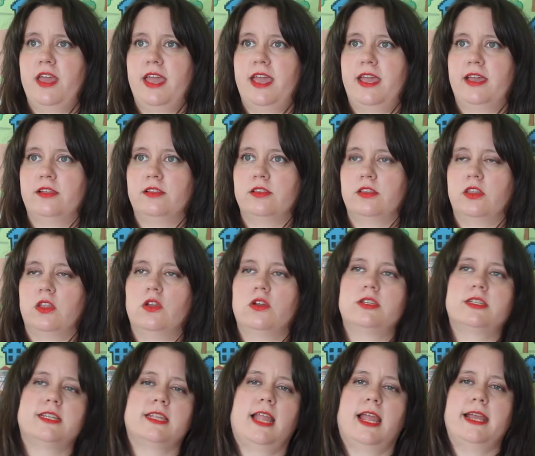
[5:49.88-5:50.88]
it
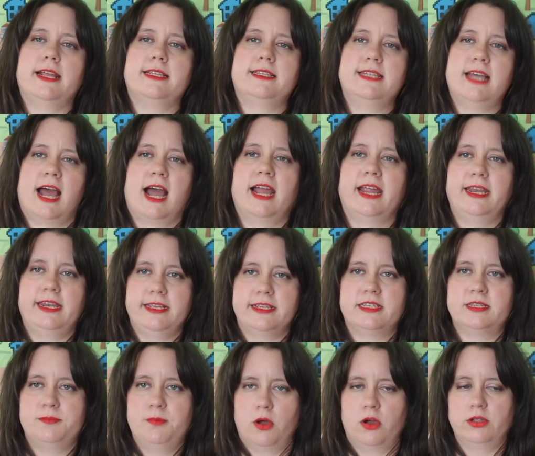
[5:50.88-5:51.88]
looked like tiny
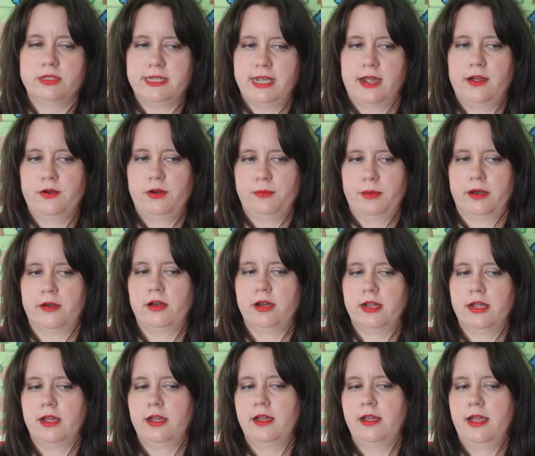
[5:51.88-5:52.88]
small town
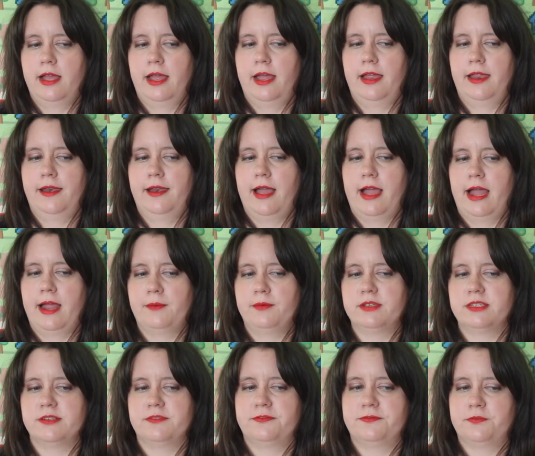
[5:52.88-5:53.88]
America, and I
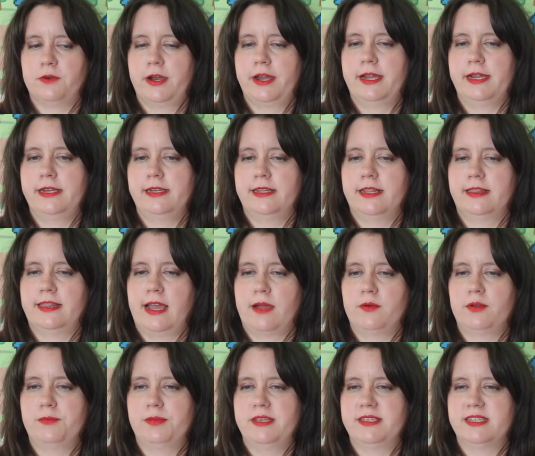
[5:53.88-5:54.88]
was afraid that that
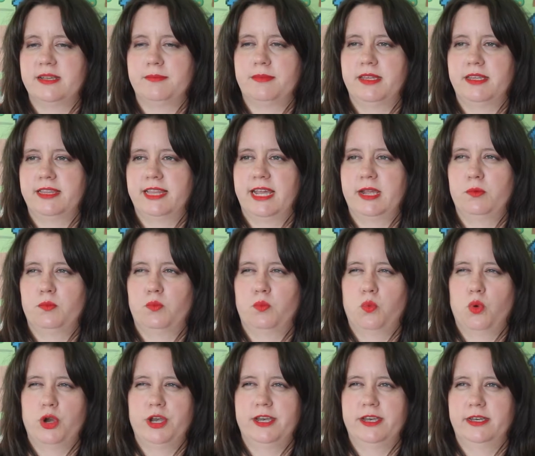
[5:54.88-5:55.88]
would be something they
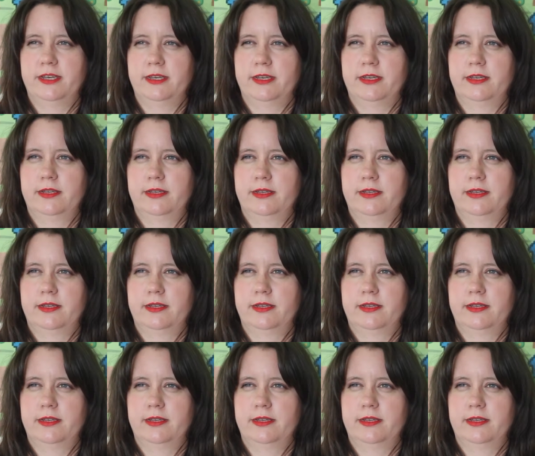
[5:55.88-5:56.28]
wouldn't